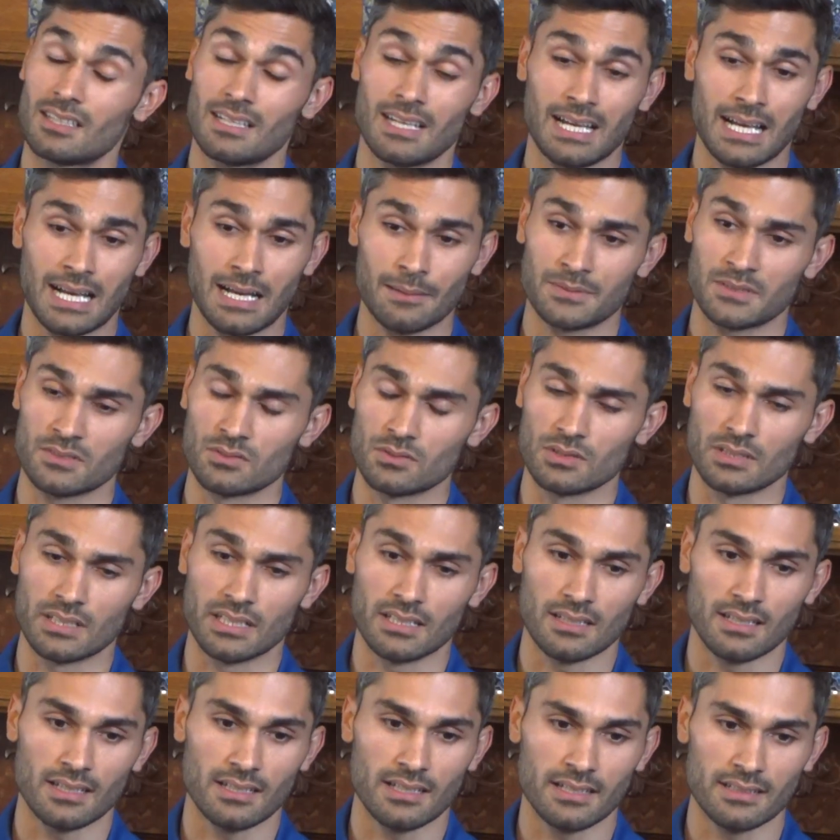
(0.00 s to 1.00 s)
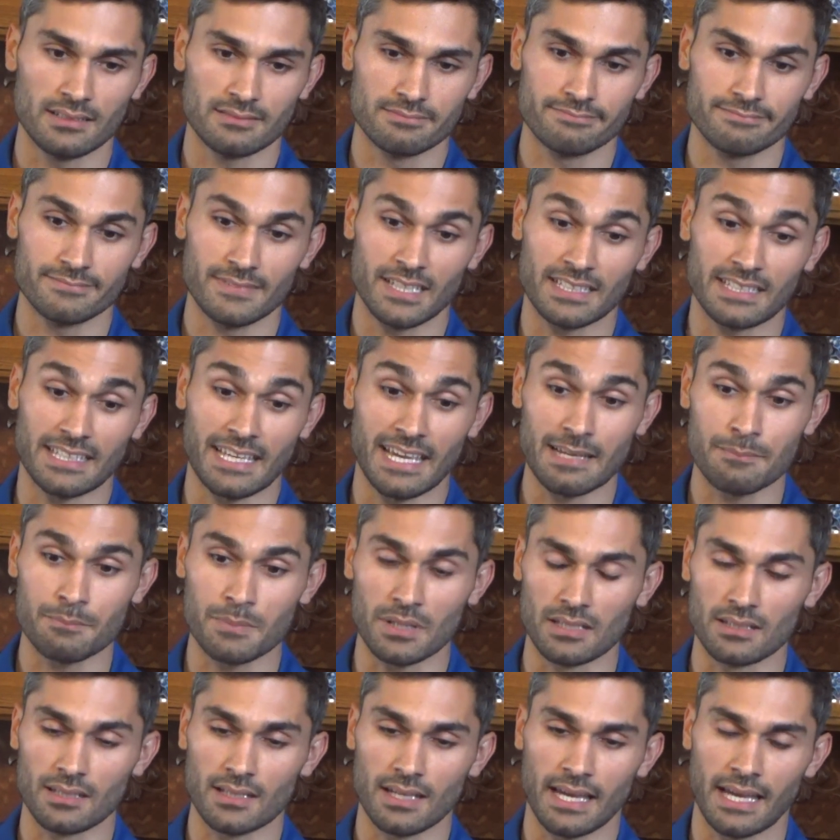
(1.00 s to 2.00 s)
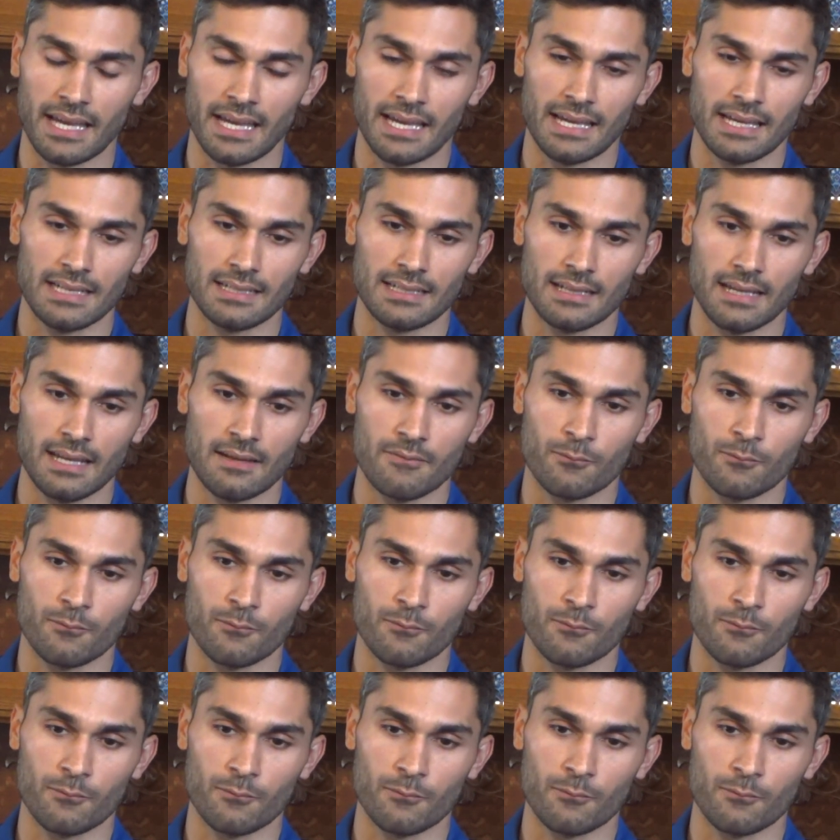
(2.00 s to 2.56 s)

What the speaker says: Absolutely. And it can be. And